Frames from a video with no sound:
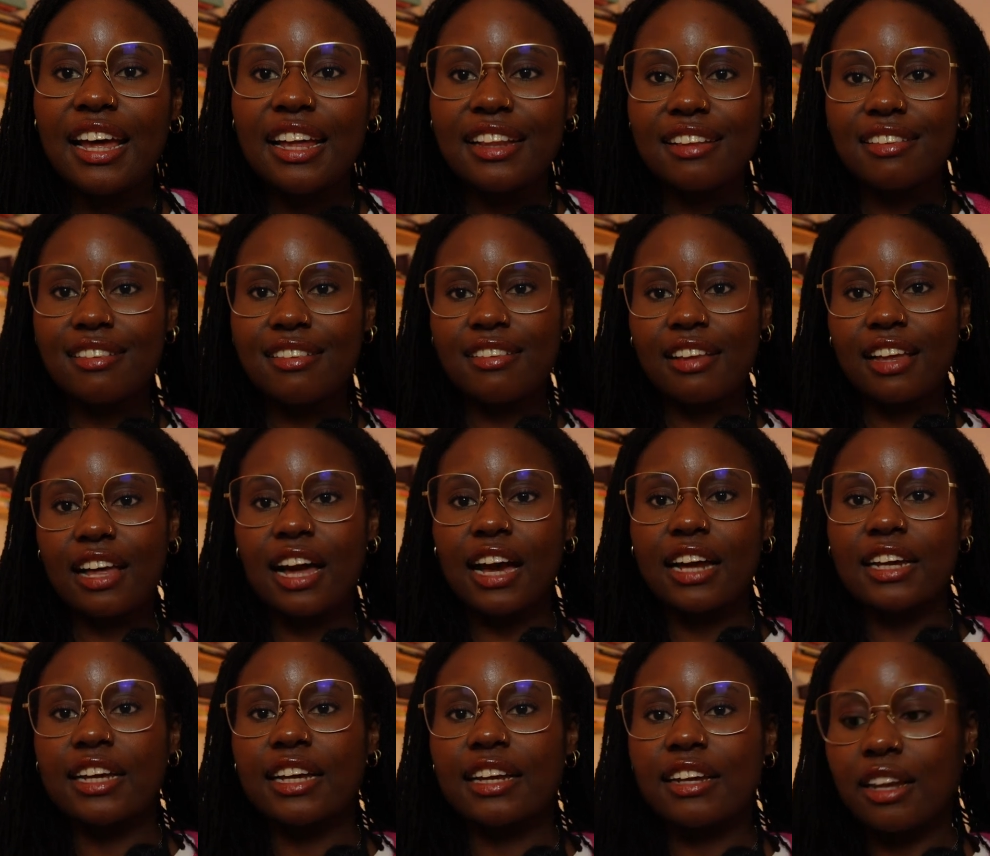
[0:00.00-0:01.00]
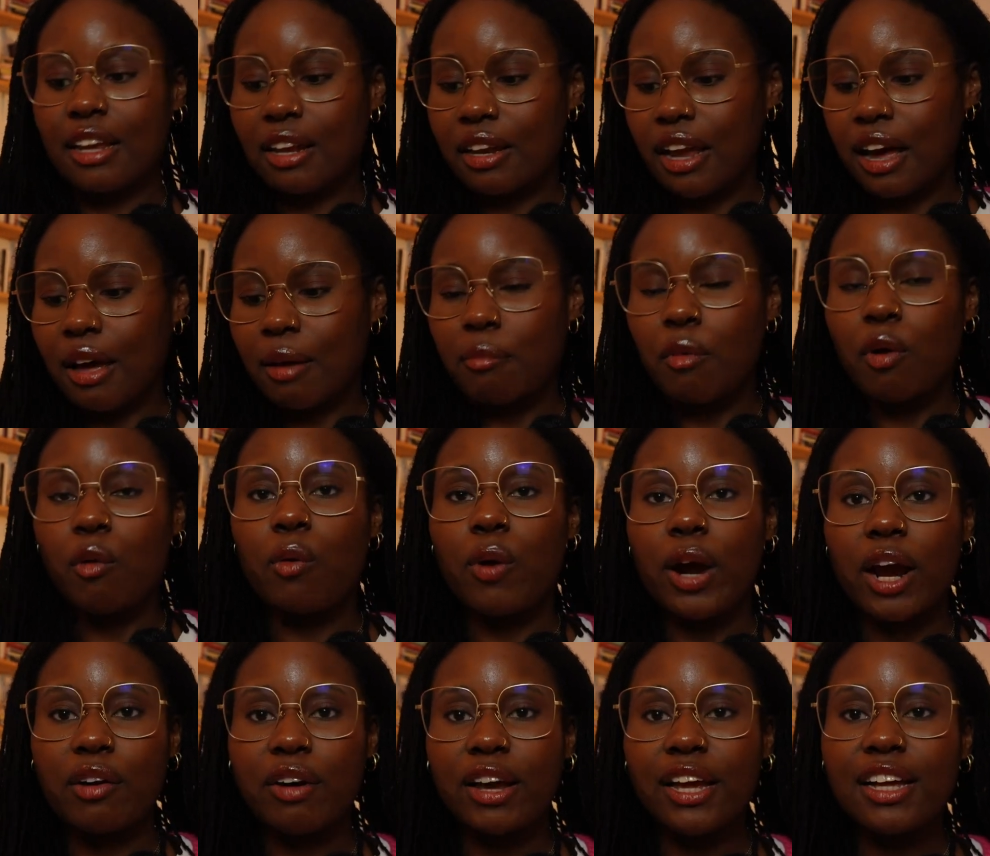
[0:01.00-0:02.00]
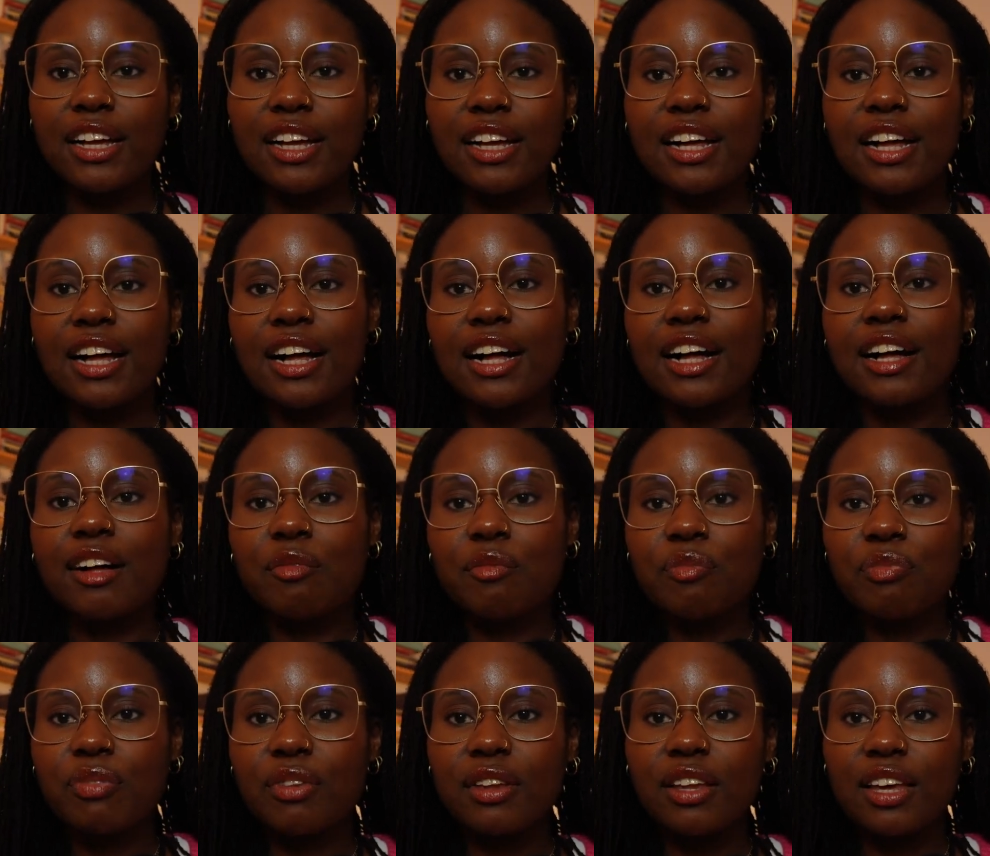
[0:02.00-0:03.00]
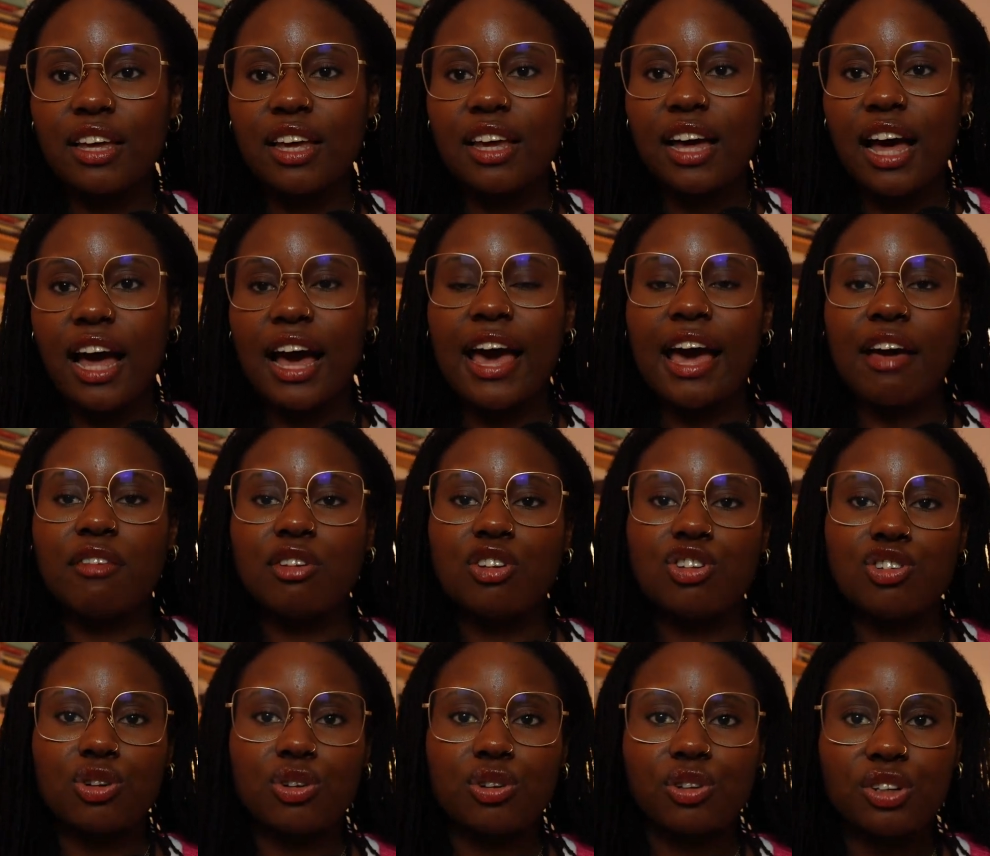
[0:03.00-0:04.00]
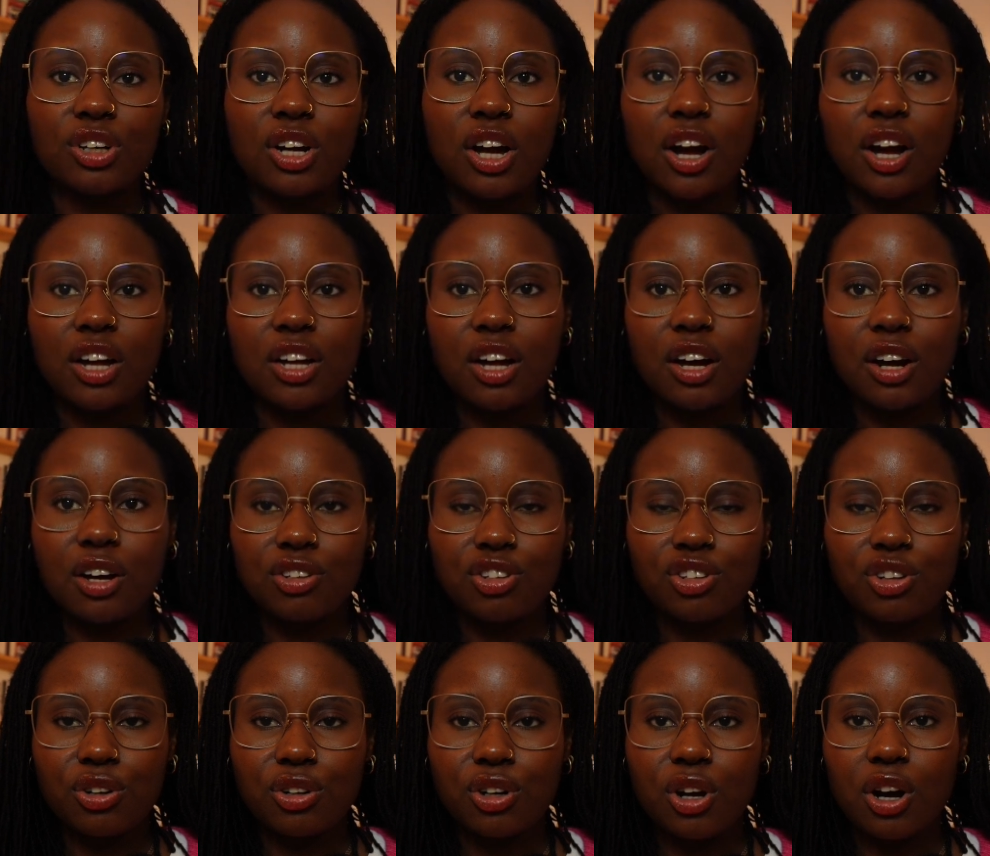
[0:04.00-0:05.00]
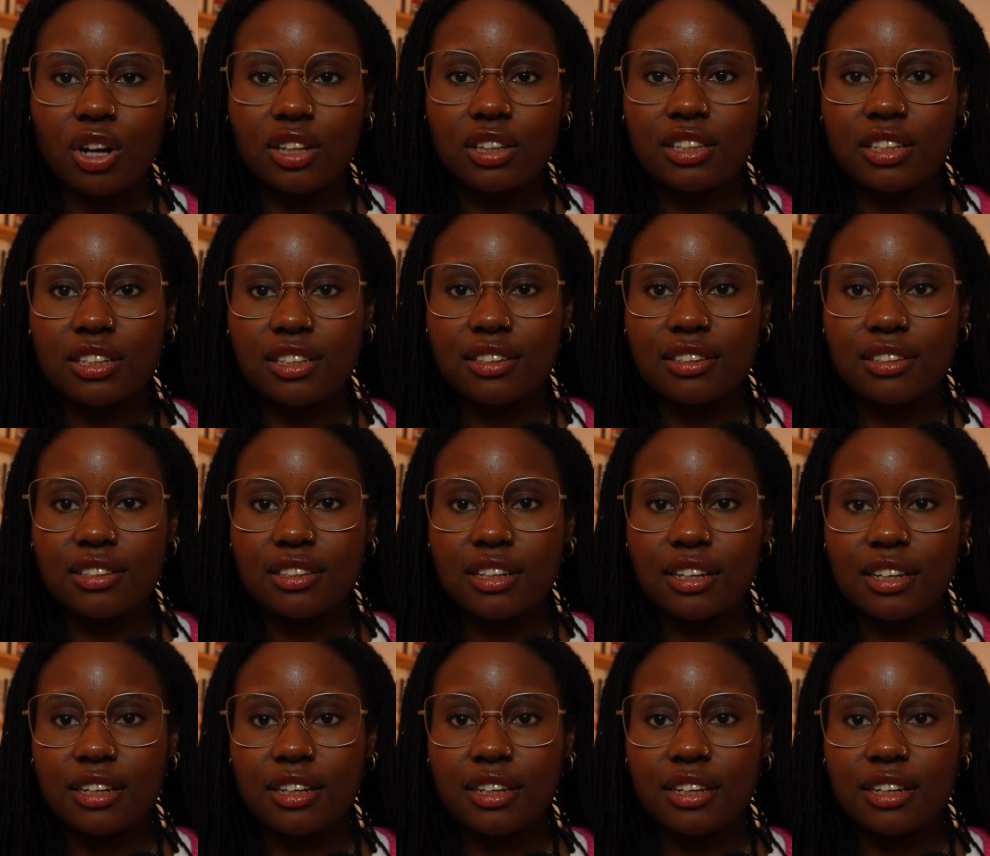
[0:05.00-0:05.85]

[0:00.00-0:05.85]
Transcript: This is the cardigan that I'm wearing. I haven't shown on this